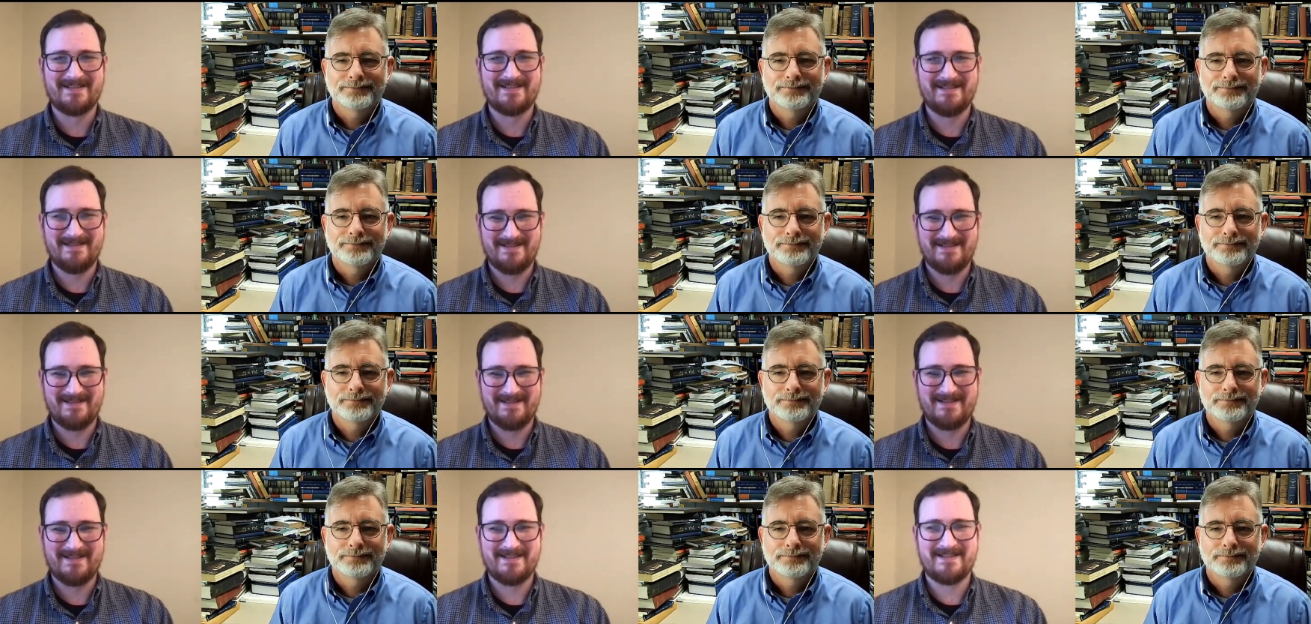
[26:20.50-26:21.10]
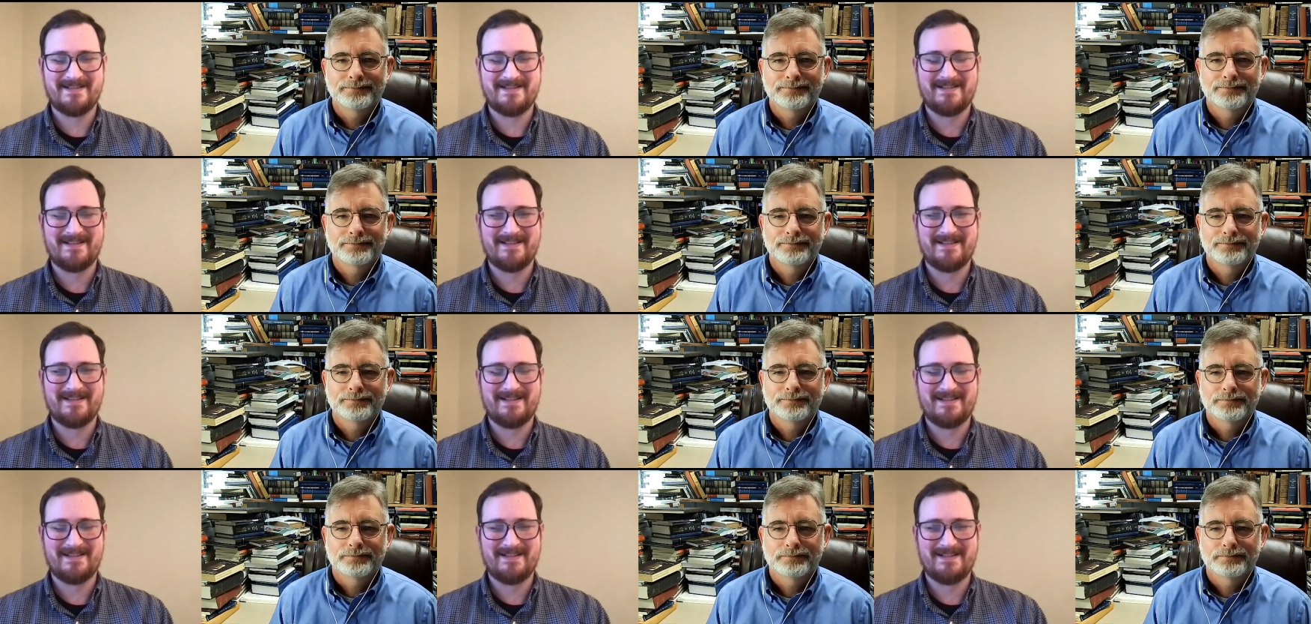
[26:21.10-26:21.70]

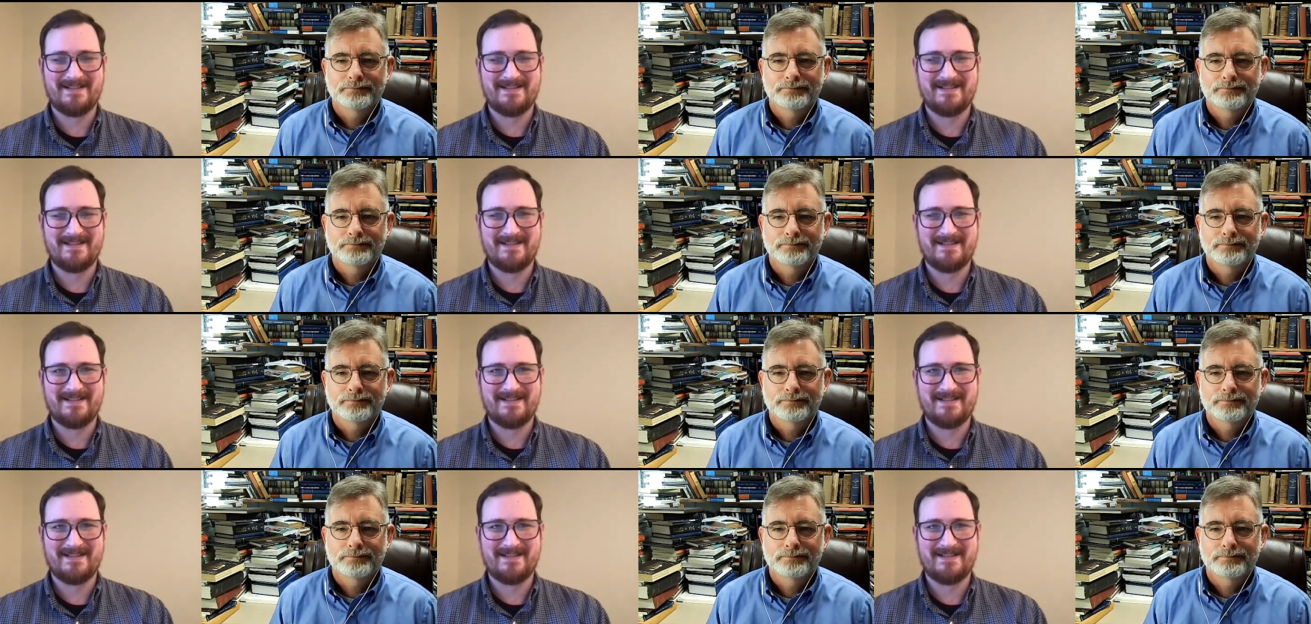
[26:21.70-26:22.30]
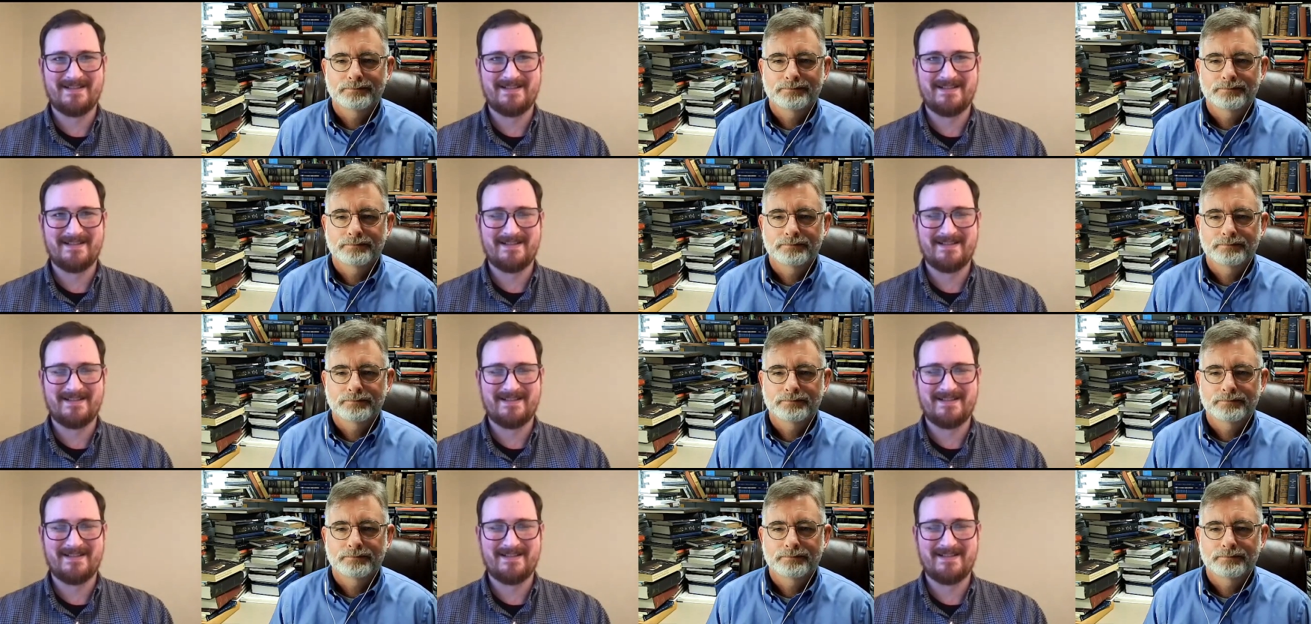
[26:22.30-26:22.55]
Nothing is said.